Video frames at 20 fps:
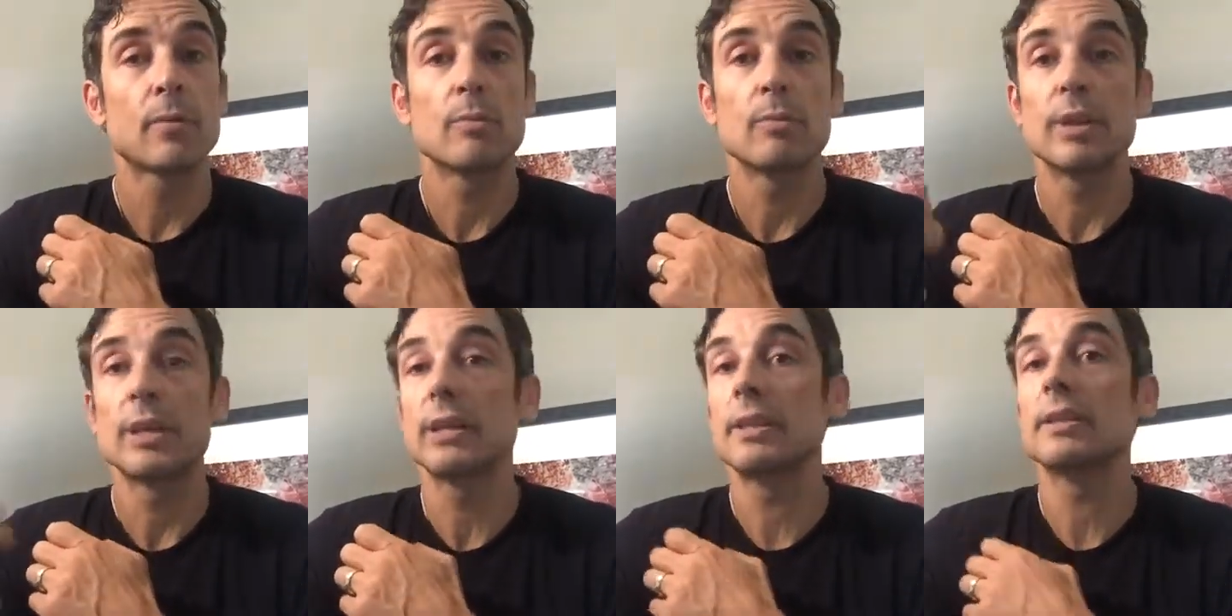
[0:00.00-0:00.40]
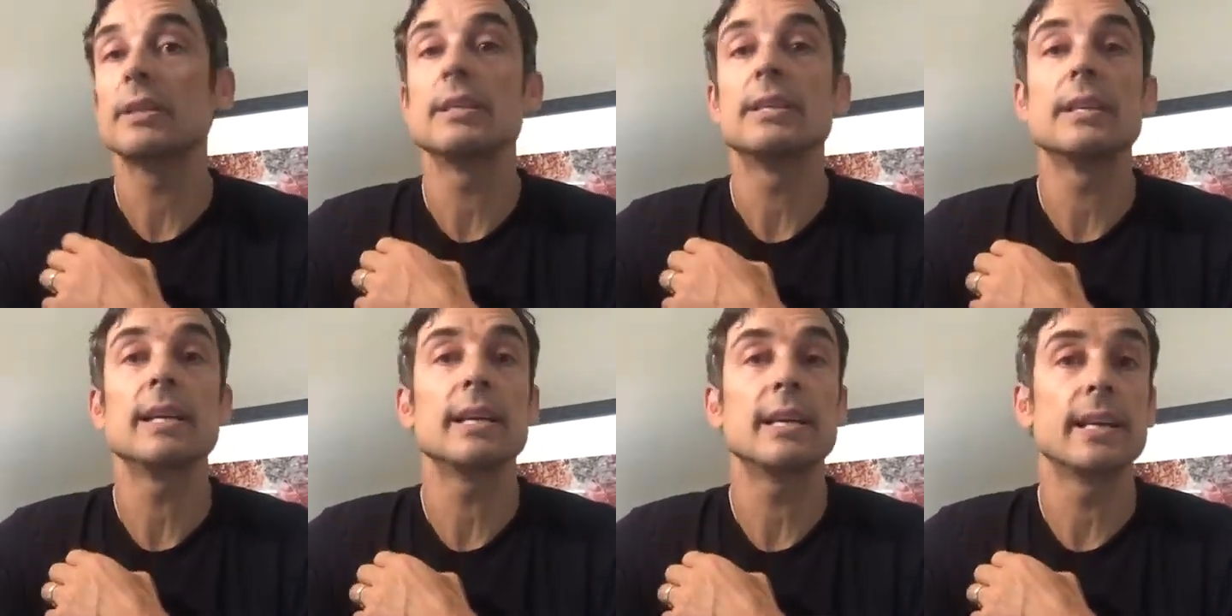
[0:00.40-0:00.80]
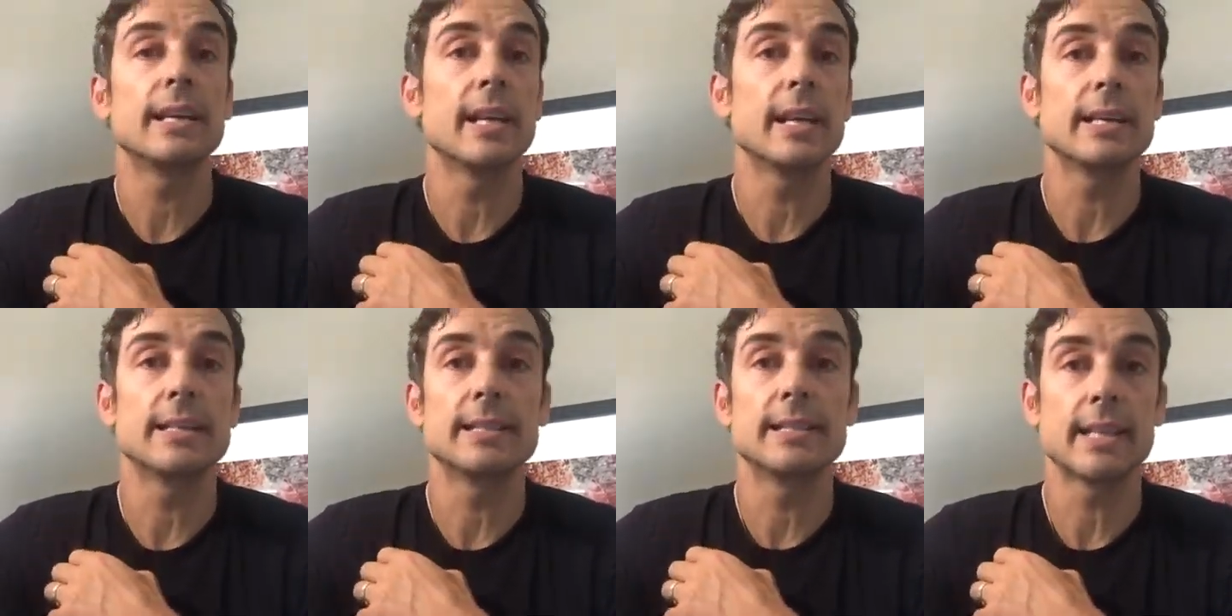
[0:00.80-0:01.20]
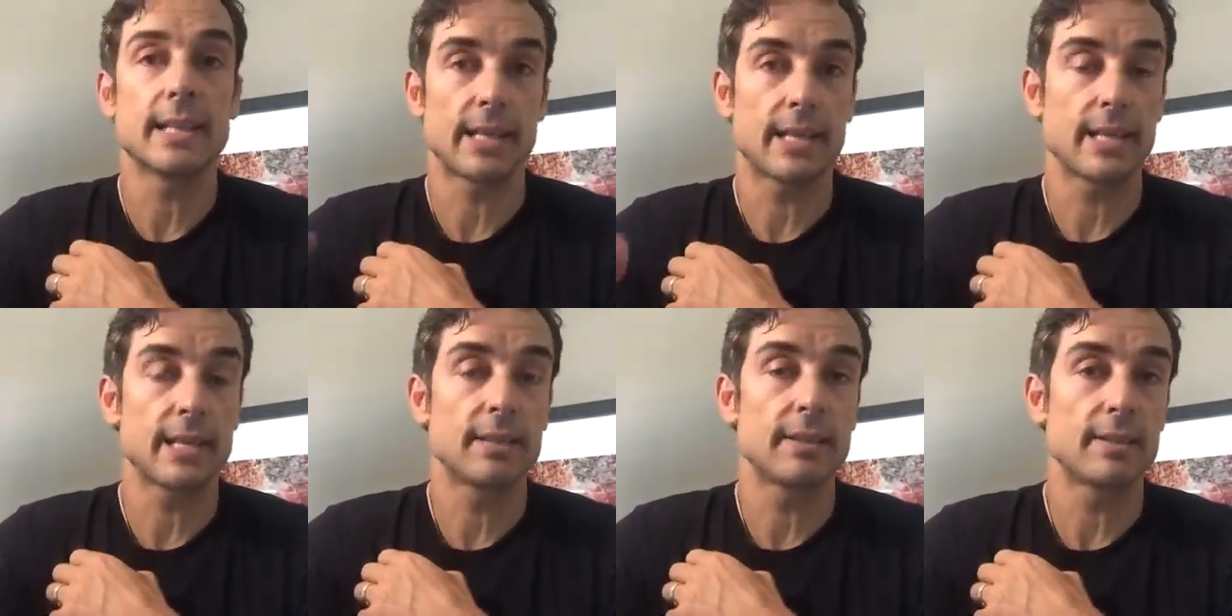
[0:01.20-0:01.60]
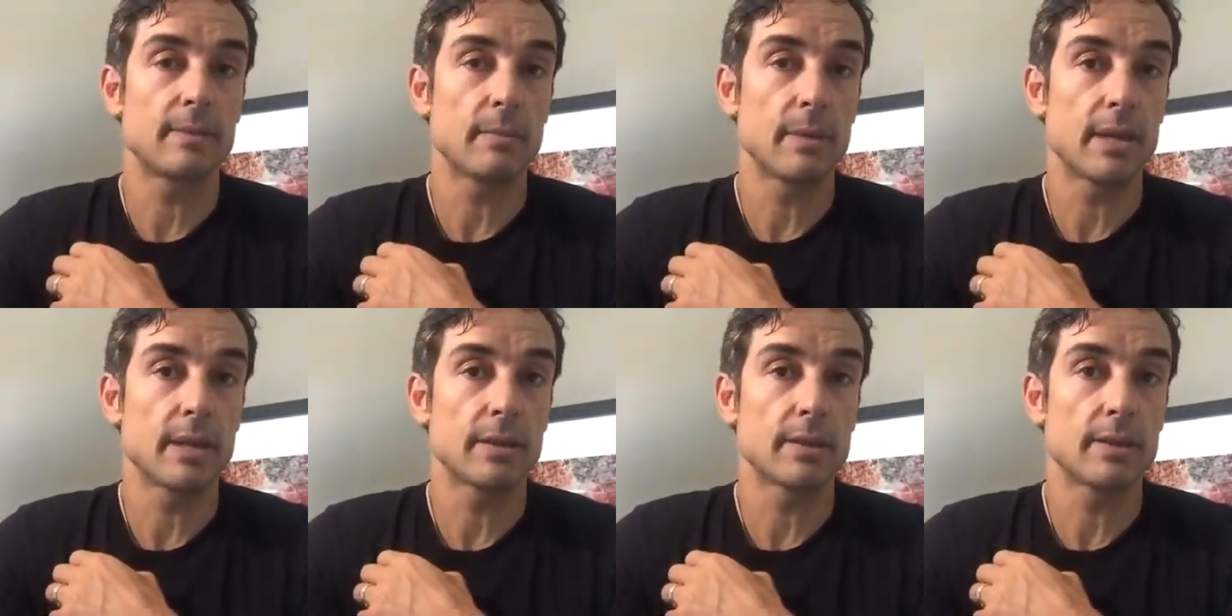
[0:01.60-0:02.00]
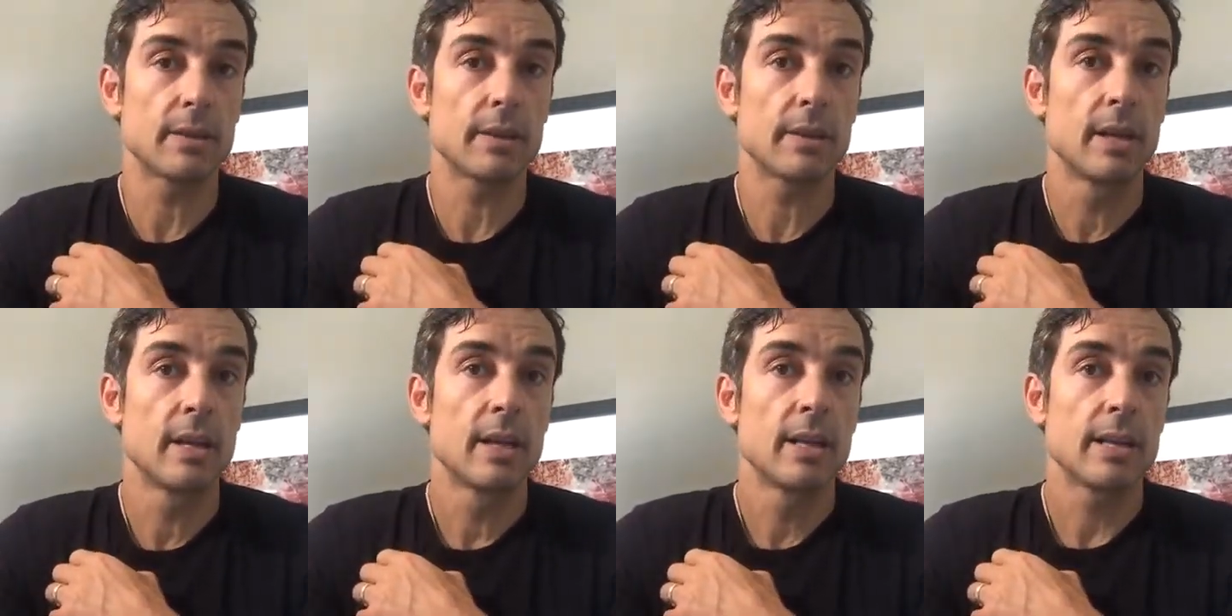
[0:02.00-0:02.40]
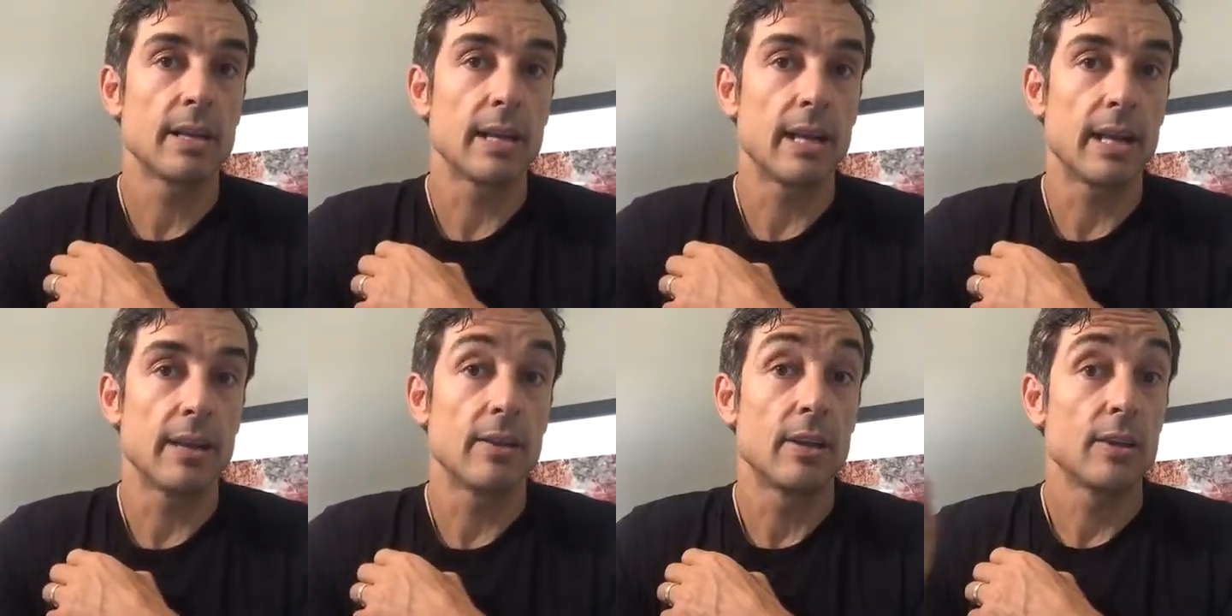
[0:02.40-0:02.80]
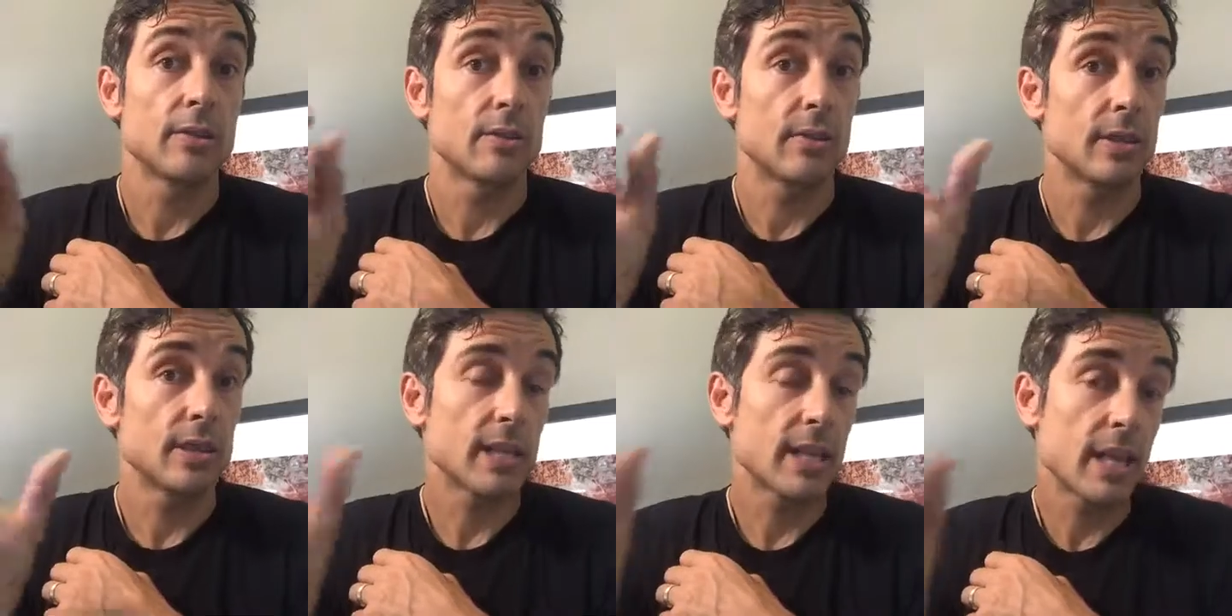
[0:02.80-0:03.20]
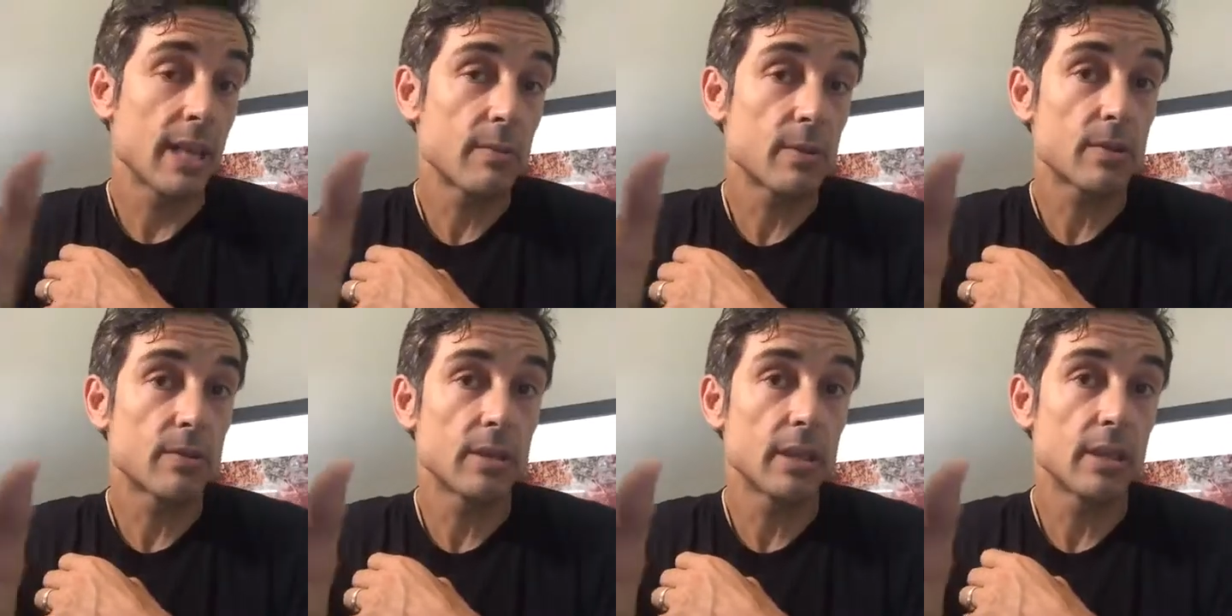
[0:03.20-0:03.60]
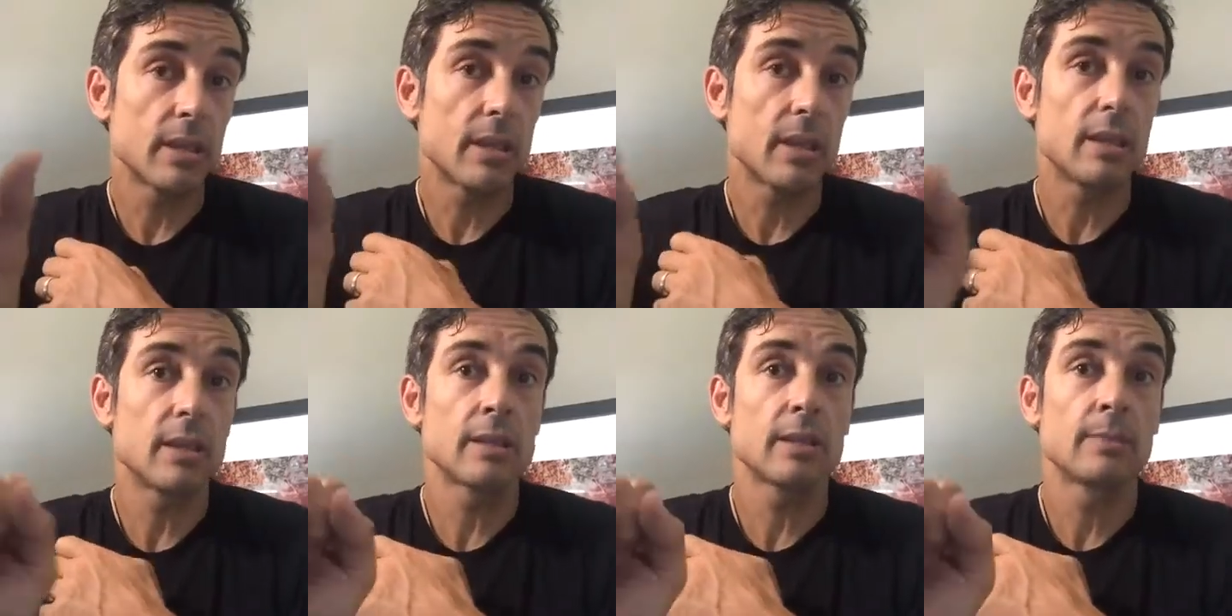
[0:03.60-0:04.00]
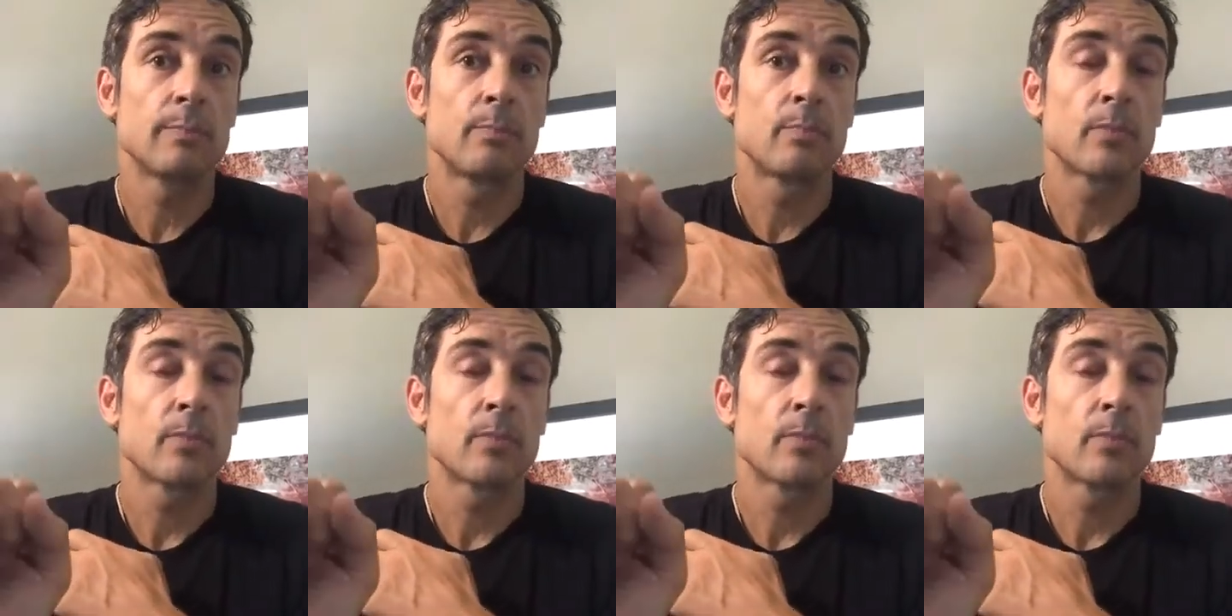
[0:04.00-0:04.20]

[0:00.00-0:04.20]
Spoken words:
but it could take, again, decades to master. Now, so the time is really long.